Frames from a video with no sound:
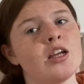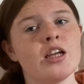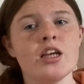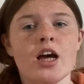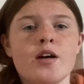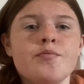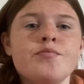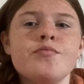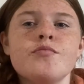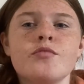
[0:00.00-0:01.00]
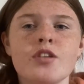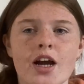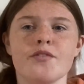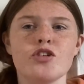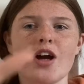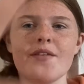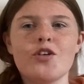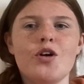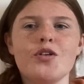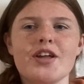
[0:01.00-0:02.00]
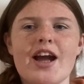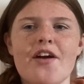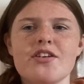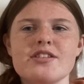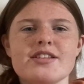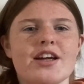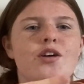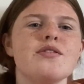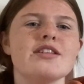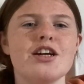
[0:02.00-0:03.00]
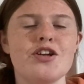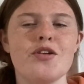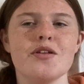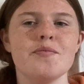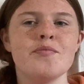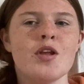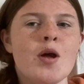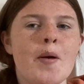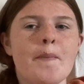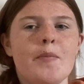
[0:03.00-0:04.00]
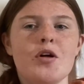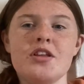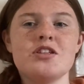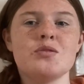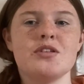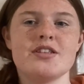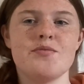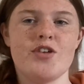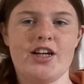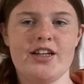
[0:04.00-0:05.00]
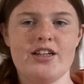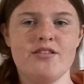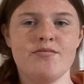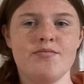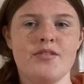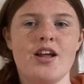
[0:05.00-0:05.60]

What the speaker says: Yeah. I've got all the characters here. Obviously I know them, but these are the ones I'm ranking.